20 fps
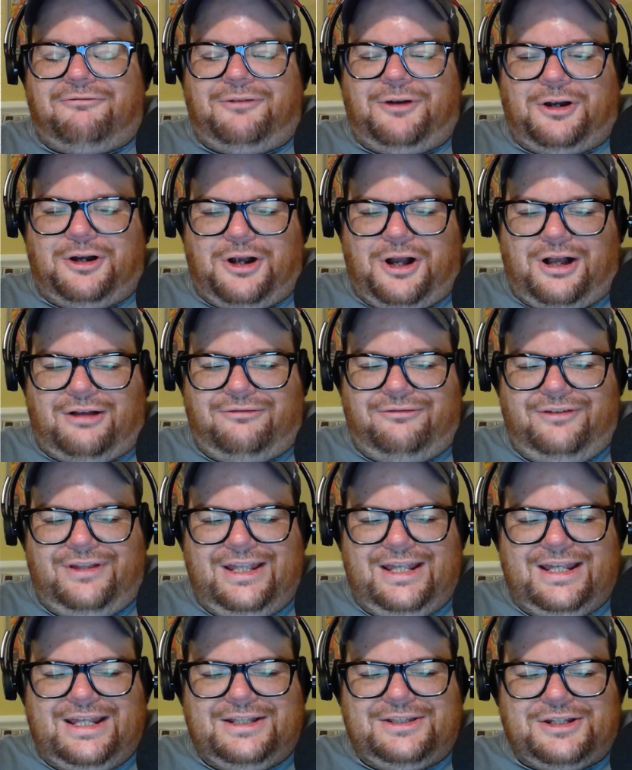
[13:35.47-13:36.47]
far off
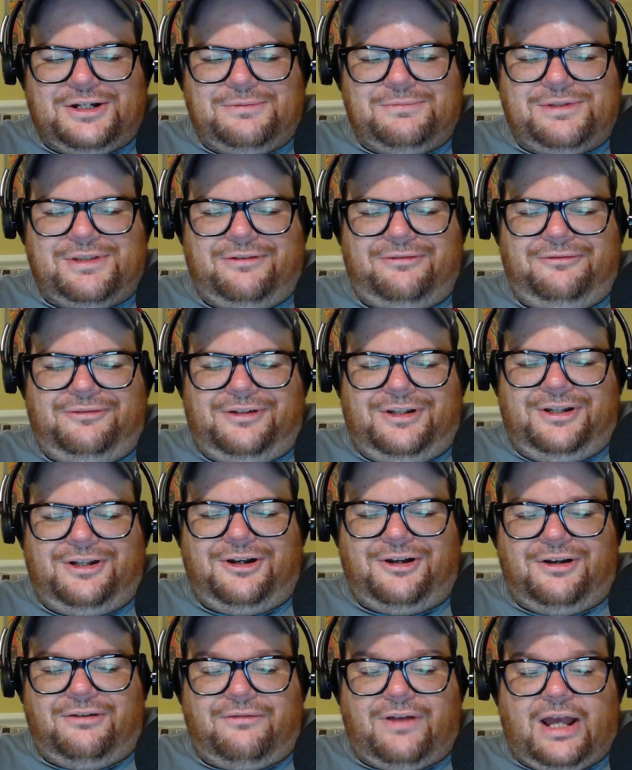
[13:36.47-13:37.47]
in terms of
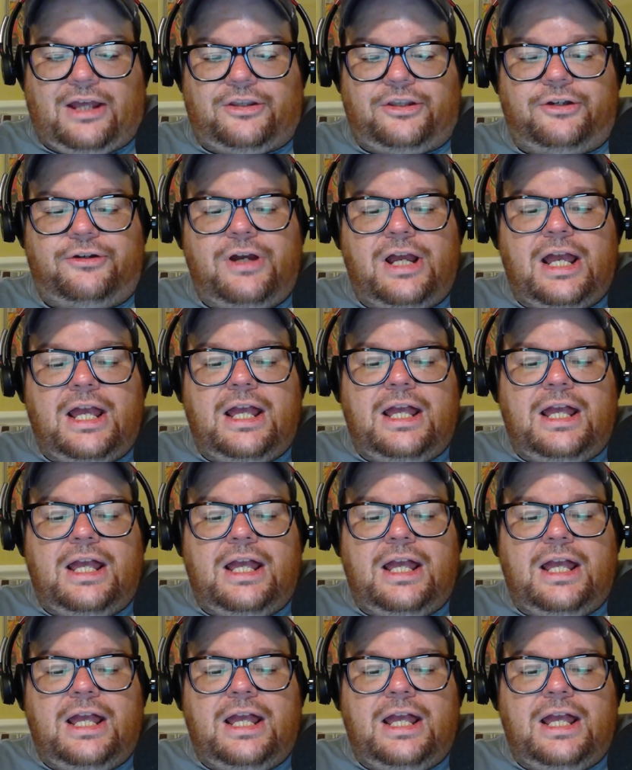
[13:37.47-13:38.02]
current value.